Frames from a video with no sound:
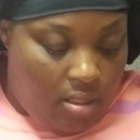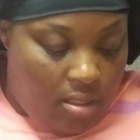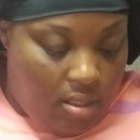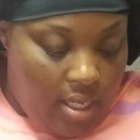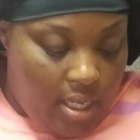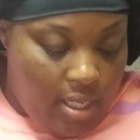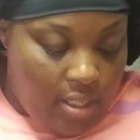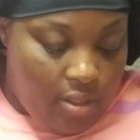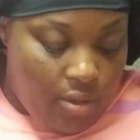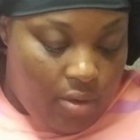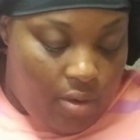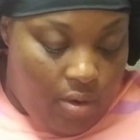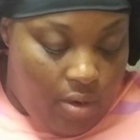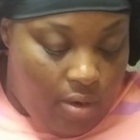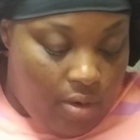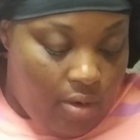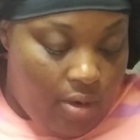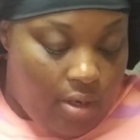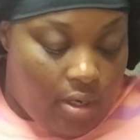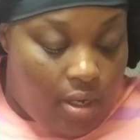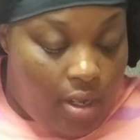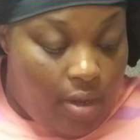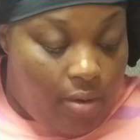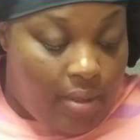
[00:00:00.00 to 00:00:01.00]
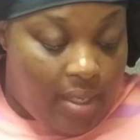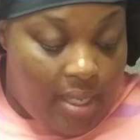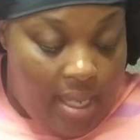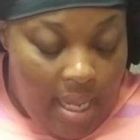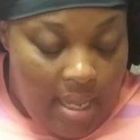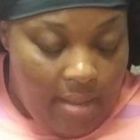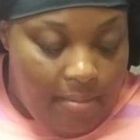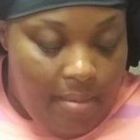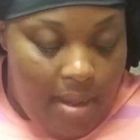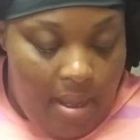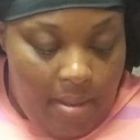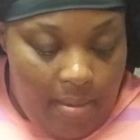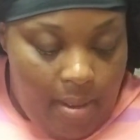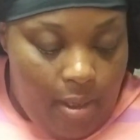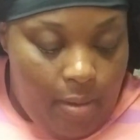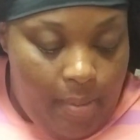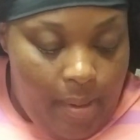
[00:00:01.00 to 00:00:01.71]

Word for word: either order or go get my bell